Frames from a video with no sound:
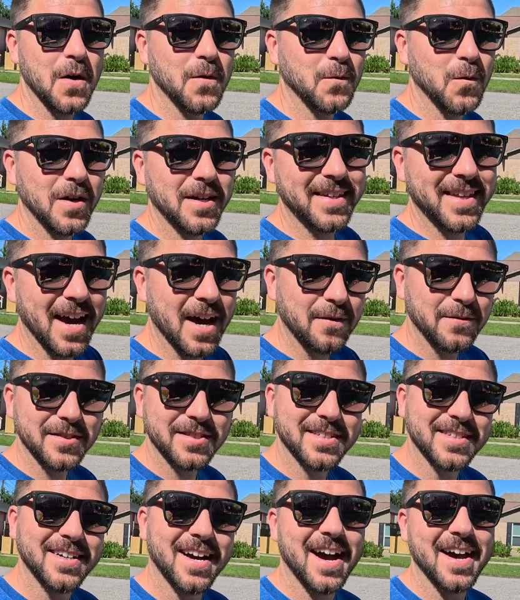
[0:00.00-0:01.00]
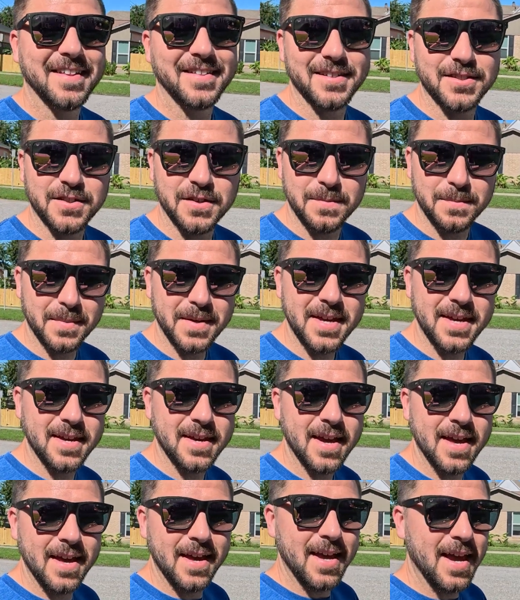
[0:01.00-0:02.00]
of what Galveston Island could be
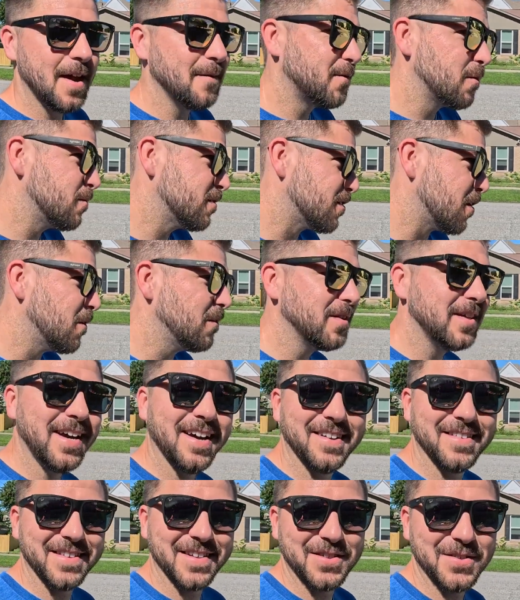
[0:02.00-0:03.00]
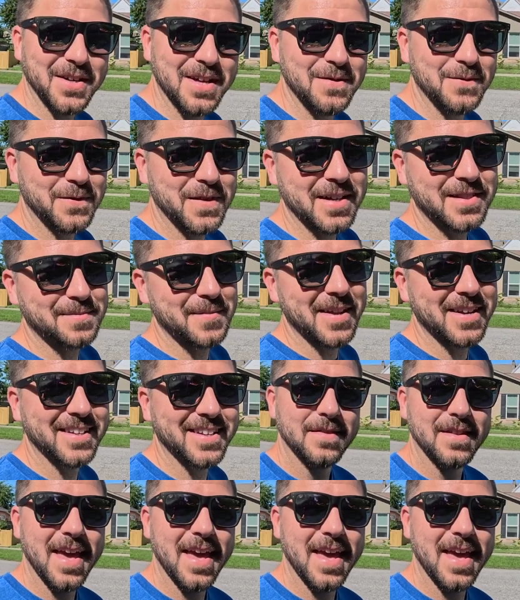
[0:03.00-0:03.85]
if there was only a little investment.